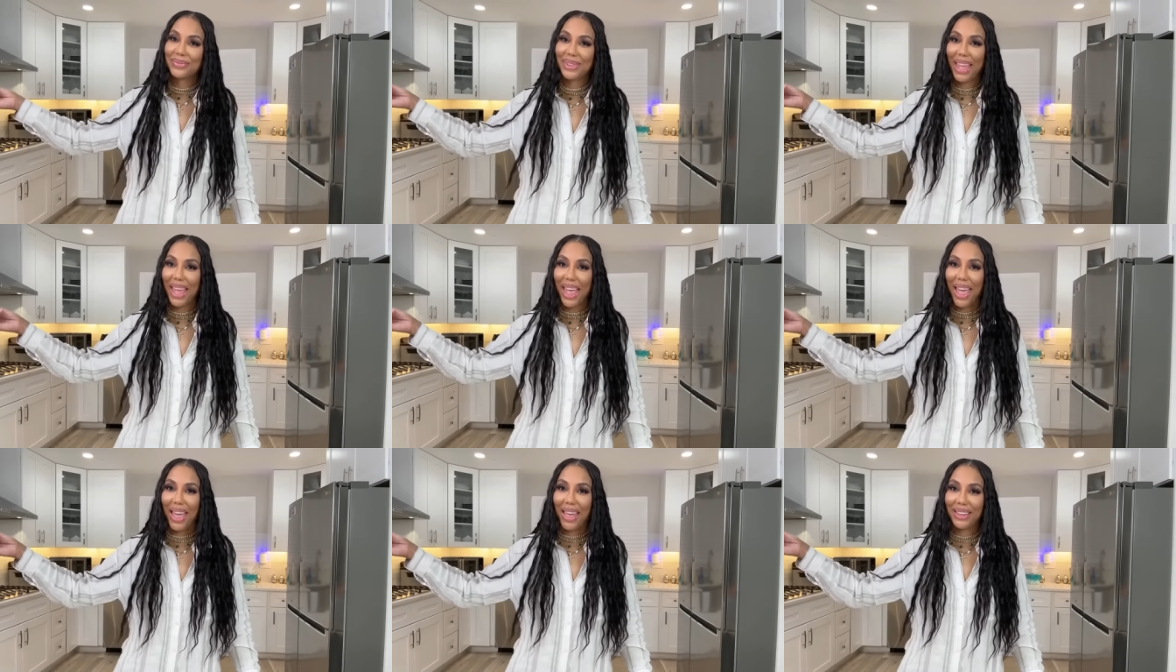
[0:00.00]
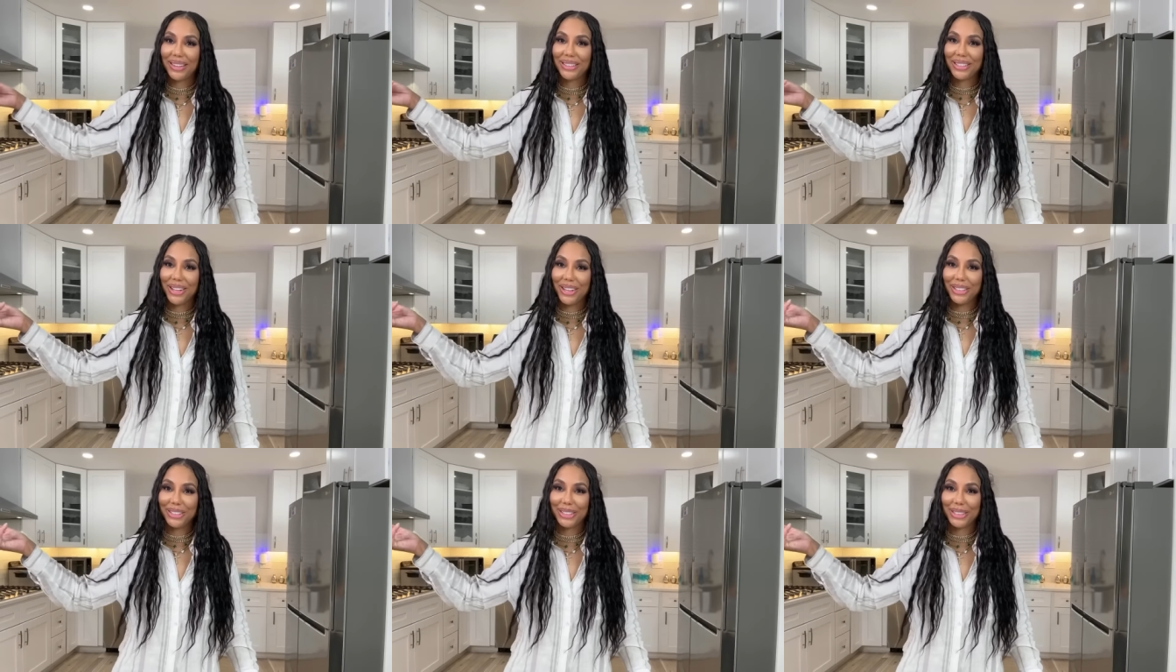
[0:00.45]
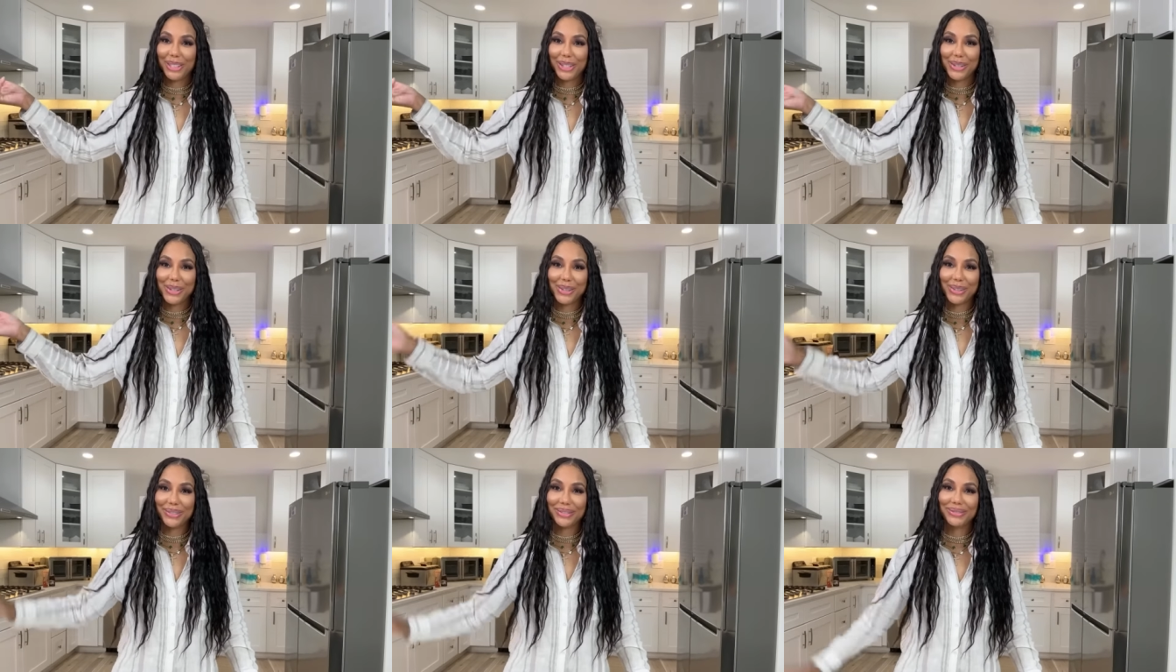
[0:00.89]
And
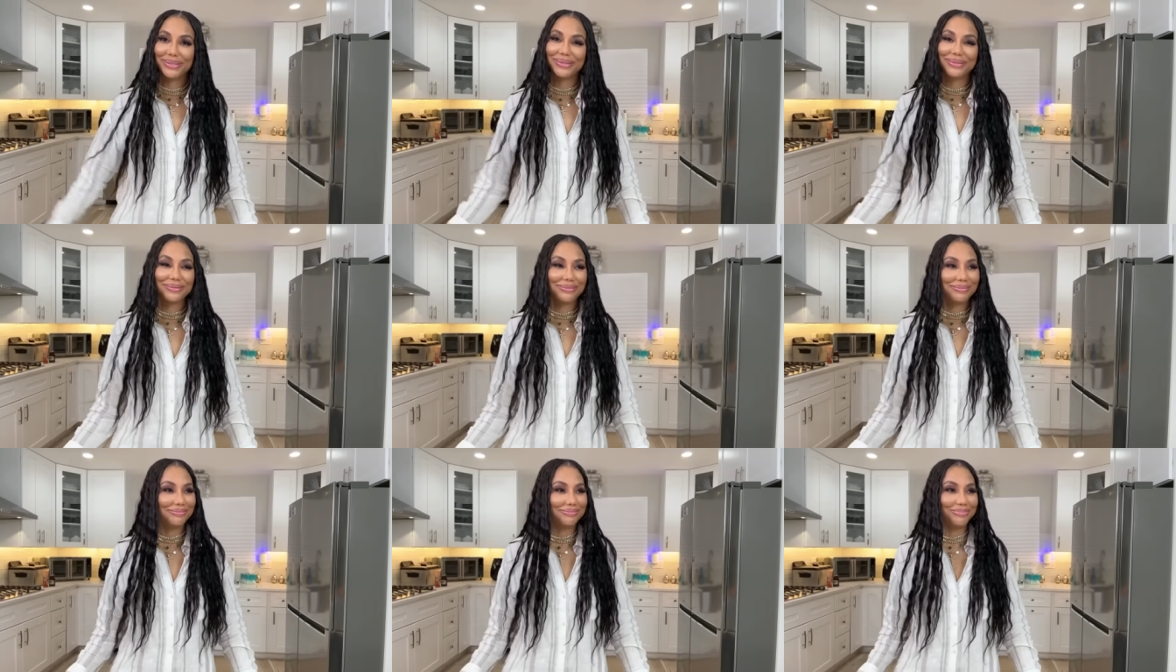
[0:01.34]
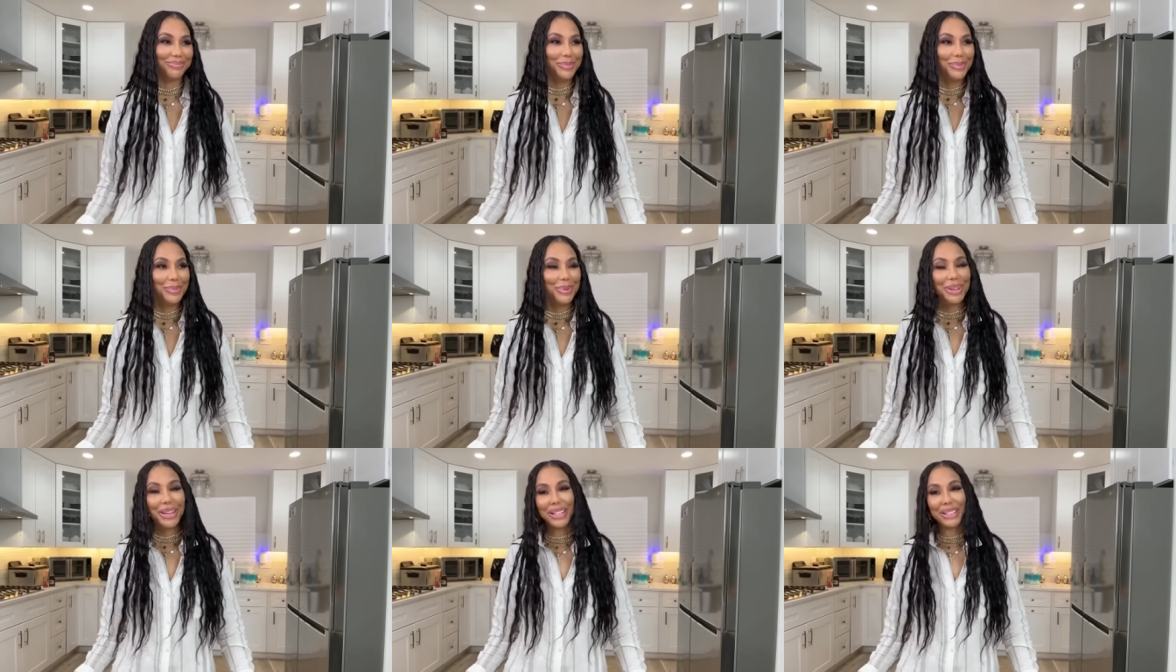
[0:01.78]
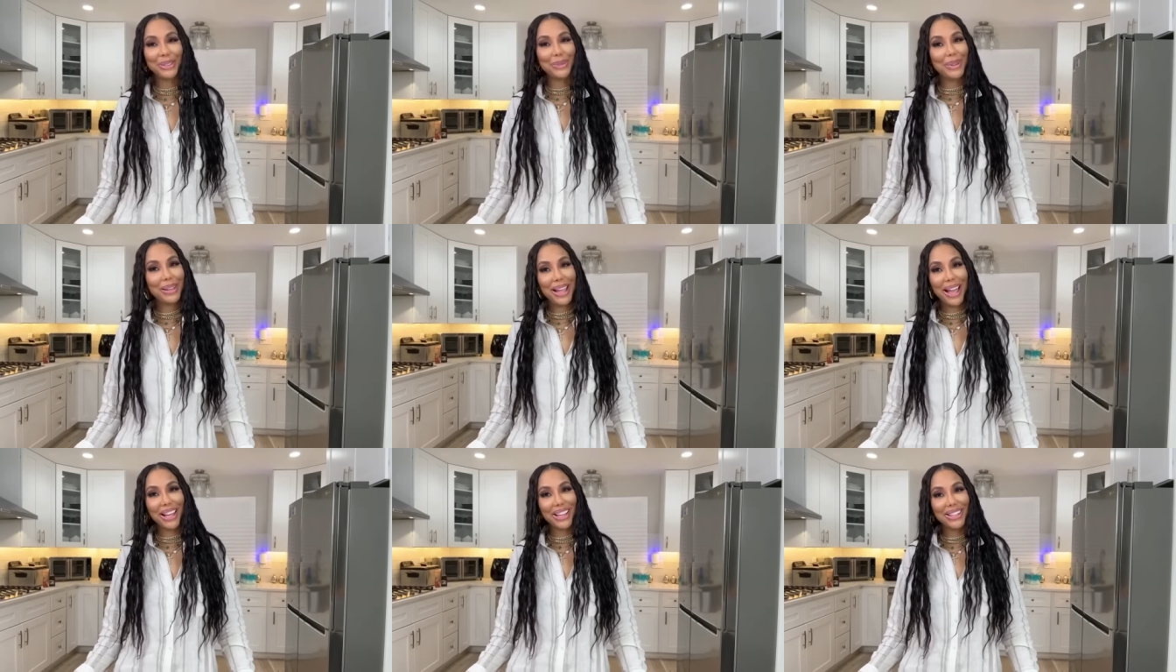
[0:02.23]
also, what else we
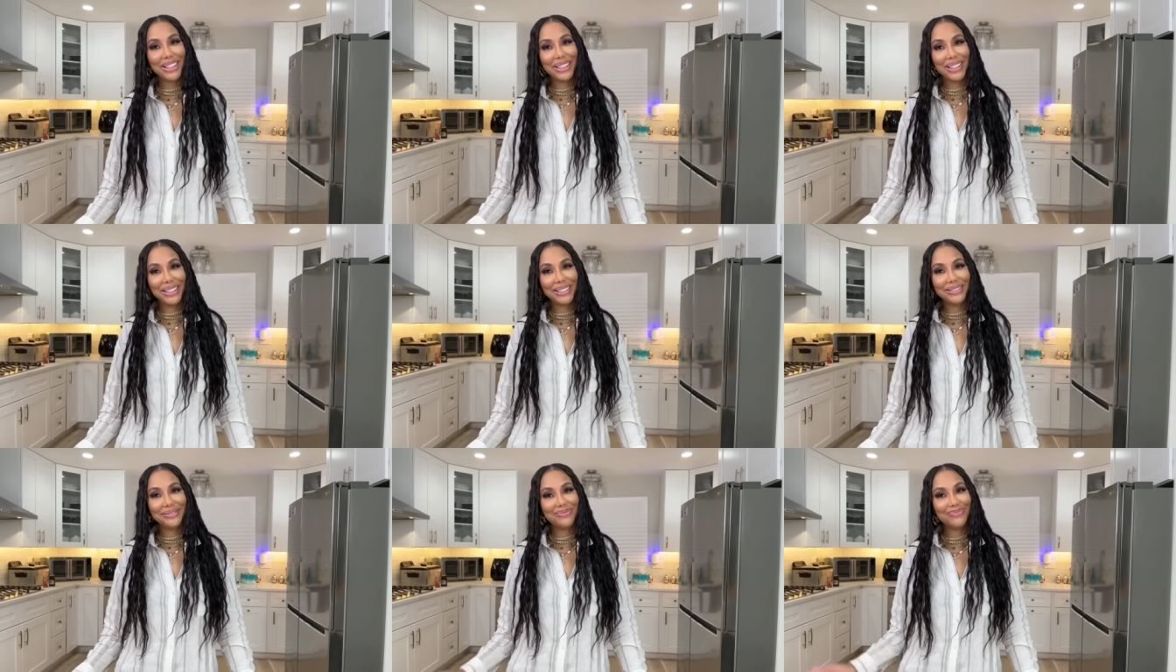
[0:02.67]
got cooking.